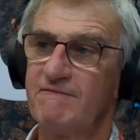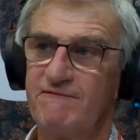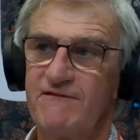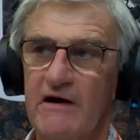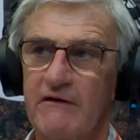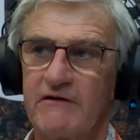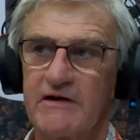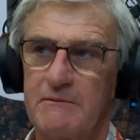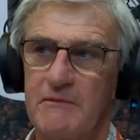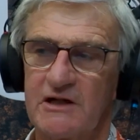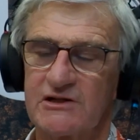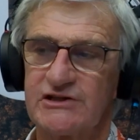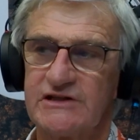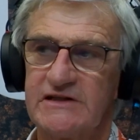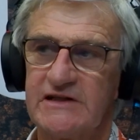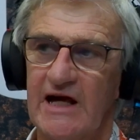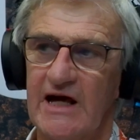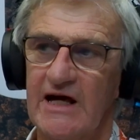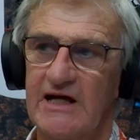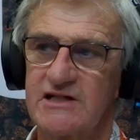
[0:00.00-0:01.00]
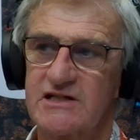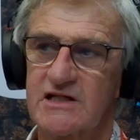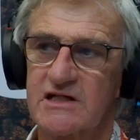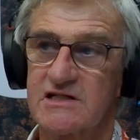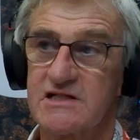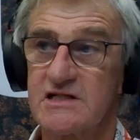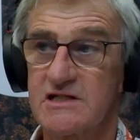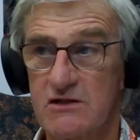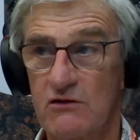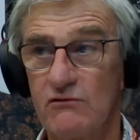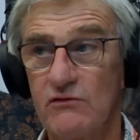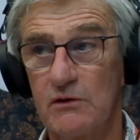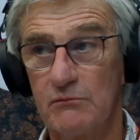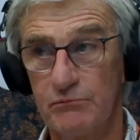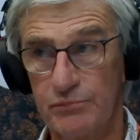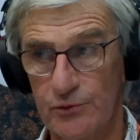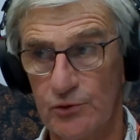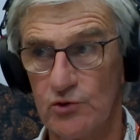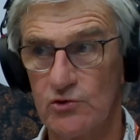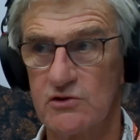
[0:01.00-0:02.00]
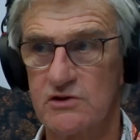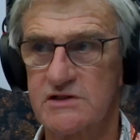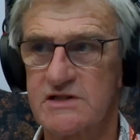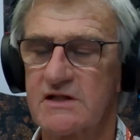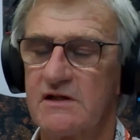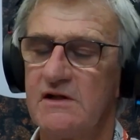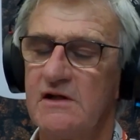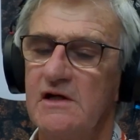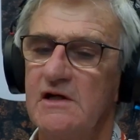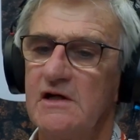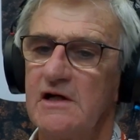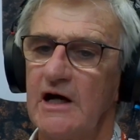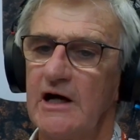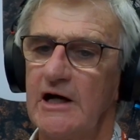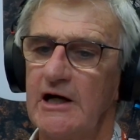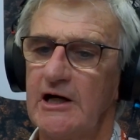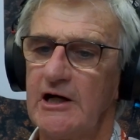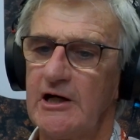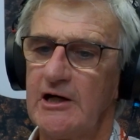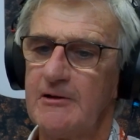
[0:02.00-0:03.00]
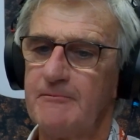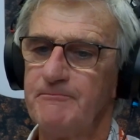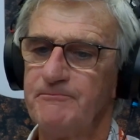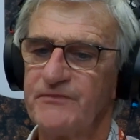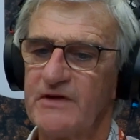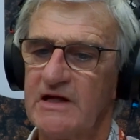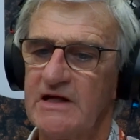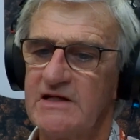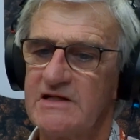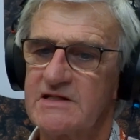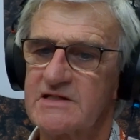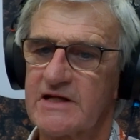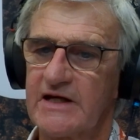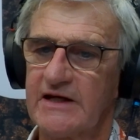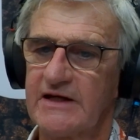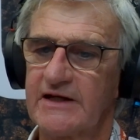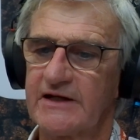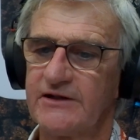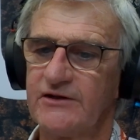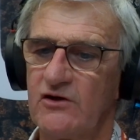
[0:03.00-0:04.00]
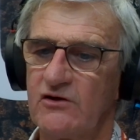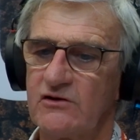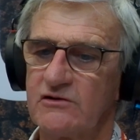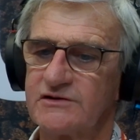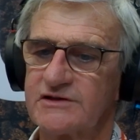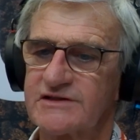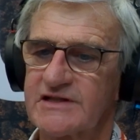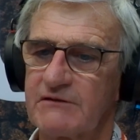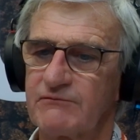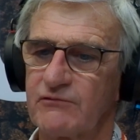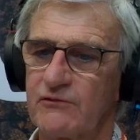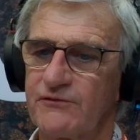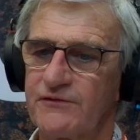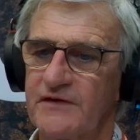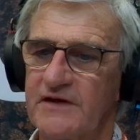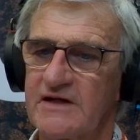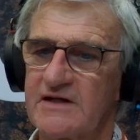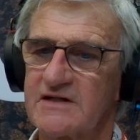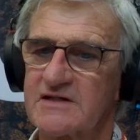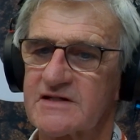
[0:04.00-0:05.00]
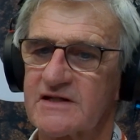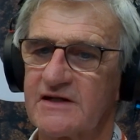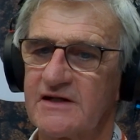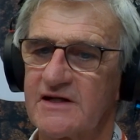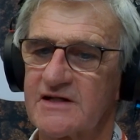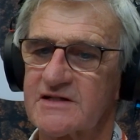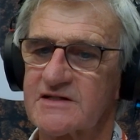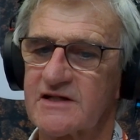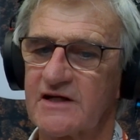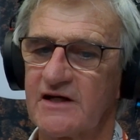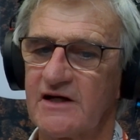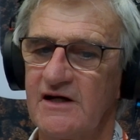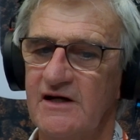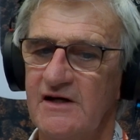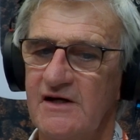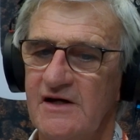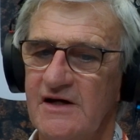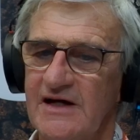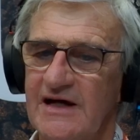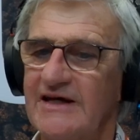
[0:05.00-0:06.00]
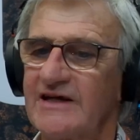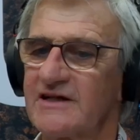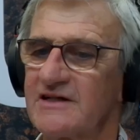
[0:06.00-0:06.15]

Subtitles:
very much engaged because he's on the board. He's taken on several things that he